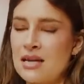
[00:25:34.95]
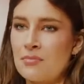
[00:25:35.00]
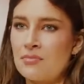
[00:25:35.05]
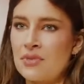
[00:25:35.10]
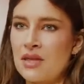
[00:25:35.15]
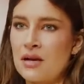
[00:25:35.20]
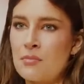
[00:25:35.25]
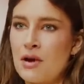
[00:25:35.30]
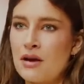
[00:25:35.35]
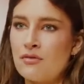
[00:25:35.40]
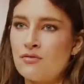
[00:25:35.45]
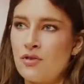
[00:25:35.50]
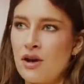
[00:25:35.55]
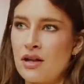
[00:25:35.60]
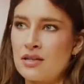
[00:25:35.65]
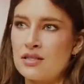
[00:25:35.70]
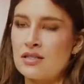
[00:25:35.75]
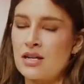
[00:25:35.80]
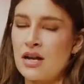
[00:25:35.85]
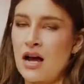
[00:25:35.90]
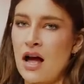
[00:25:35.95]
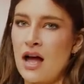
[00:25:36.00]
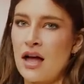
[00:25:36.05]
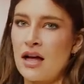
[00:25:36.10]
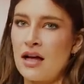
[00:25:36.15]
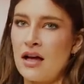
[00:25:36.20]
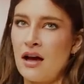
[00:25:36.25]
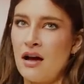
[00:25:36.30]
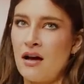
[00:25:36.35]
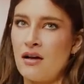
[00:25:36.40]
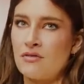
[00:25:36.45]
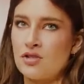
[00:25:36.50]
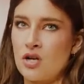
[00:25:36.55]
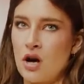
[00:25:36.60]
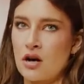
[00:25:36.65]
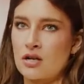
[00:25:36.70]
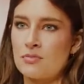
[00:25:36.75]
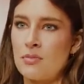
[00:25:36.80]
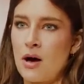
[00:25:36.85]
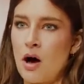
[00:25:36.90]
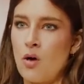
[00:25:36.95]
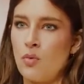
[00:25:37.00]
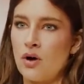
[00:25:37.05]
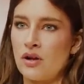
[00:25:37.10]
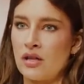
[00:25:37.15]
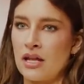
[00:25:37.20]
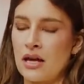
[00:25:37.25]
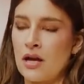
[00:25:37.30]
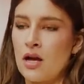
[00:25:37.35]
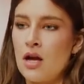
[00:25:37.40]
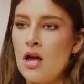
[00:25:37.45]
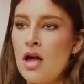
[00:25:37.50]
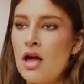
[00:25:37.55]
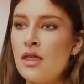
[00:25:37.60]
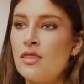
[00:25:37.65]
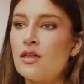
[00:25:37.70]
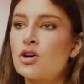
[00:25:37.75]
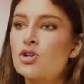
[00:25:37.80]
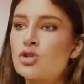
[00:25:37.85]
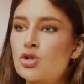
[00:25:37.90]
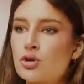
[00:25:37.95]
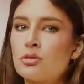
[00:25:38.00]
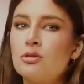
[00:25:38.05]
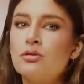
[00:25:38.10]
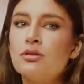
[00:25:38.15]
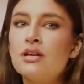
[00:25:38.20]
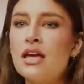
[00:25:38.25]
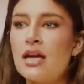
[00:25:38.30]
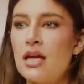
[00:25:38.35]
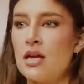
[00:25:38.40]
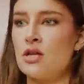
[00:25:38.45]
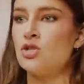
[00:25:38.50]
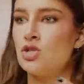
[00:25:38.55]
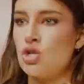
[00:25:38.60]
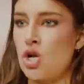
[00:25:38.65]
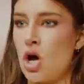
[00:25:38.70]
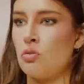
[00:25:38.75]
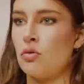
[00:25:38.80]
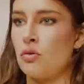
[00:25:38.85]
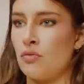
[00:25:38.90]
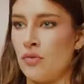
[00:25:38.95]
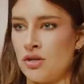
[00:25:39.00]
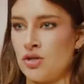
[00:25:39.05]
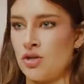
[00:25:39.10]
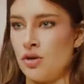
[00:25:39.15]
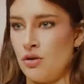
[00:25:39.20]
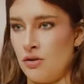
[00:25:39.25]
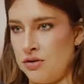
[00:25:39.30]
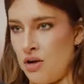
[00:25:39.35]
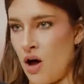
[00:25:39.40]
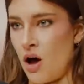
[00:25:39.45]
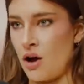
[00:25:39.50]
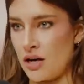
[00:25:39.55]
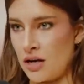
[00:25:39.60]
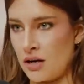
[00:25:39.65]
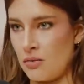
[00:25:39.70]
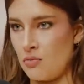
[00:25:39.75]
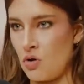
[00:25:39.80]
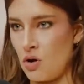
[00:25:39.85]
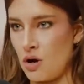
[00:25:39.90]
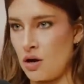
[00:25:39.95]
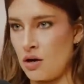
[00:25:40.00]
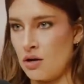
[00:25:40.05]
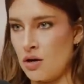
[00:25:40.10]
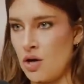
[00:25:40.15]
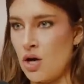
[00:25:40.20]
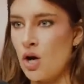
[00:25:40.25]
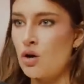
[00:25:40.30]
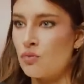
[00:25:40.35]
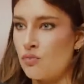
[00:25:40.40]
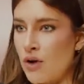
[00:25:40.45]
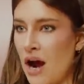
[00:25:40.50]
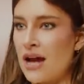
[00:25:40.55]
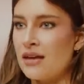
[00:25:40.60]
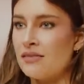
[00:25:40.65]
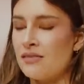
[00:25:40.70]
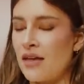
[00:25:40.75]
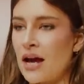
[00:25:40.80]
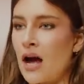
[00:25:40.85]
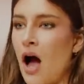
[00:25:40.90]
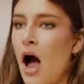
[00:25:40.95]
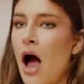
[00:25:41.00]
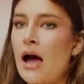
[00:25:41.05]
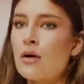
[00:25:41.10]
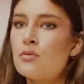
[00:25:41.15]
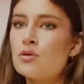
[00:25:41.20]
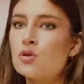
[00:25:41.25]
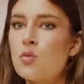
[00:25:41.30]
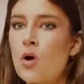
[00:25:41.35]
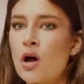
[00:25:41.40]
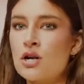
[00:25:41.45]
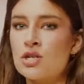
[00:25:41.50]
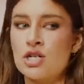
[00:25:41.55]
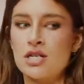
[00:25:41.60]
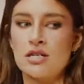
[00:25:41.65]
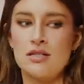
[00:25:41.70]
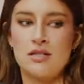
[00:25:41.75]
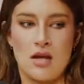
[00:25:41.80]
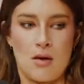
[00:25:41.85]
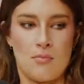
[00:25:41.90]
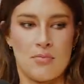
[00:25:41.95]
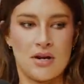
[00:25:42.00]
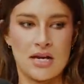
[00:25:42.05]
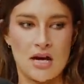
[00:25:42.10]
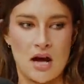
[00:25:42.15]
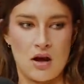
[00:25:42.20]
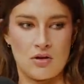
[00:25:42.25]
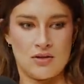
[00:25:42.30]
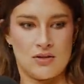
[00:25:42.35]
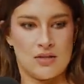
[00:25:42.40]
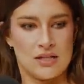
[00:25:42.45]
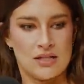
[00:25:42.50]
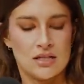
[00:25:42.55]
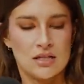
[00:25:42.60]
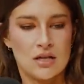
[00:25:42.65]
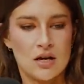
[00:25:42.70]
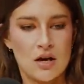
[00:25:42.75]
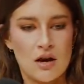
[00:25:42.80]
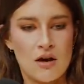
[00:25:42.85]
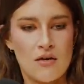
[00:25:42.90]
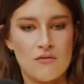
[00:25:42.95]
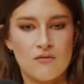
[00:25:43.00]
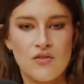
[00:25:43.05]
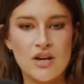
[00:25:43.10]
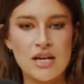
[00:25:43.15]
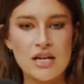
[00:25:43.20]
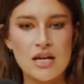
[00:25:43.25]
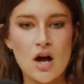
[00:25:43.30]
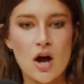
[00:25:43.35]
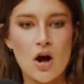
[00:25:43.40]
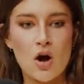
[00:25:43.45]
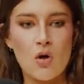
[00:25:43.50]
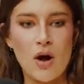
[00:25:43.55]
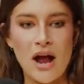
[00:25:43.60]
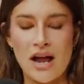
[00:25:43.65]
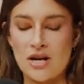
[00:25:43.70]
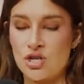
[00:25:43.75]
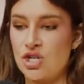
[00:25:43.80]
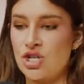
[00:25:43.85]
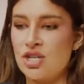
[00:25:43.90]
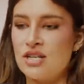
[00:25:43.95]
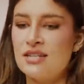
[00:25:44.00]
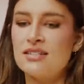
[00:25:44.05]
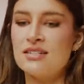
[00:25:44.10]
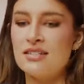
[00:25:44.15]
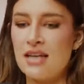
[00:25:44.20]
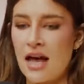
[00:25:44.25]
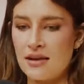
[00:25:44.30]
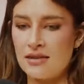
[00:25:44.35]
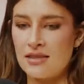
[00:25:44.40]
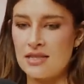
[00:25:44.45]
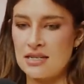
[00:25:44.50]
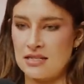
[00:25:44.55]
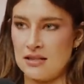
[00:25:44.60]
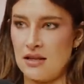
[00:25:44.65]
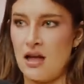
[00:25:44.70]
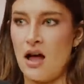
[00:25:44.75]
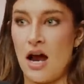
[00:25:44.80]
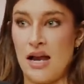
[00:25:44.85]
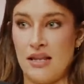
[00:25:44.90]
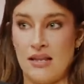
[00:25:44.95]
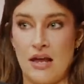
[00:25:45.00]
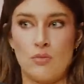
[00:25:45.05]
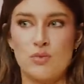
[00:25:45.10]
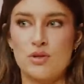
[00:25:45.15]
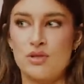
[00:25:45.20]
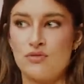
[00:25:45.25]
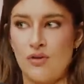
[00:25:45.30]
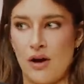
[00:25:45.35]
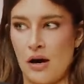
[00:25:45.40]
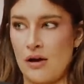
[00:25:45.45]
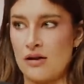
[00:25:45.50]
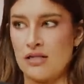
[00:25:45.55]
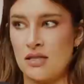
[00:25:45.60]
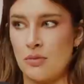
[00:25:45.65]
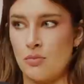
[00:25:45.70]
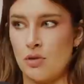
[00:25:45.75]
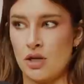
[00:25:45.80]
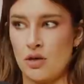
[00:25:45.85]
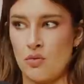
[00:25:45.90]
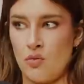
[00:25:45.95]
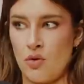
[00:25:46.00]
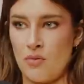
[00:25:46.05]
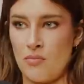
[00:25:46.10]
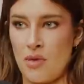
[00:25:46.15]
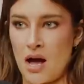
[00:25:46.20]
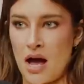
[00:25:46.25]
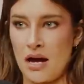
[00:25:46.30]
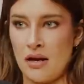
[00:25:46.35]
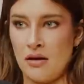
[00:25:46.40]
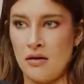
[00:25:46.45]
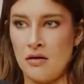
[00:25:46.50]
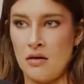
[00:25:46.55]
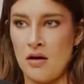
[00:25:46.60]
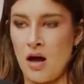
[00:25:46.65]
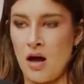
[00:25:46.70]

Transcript: something my friends and I have talked about where like there truly is no original thought anymore, right? Like I was watching somebody else's video, and she said this line that was very similar to one of mine.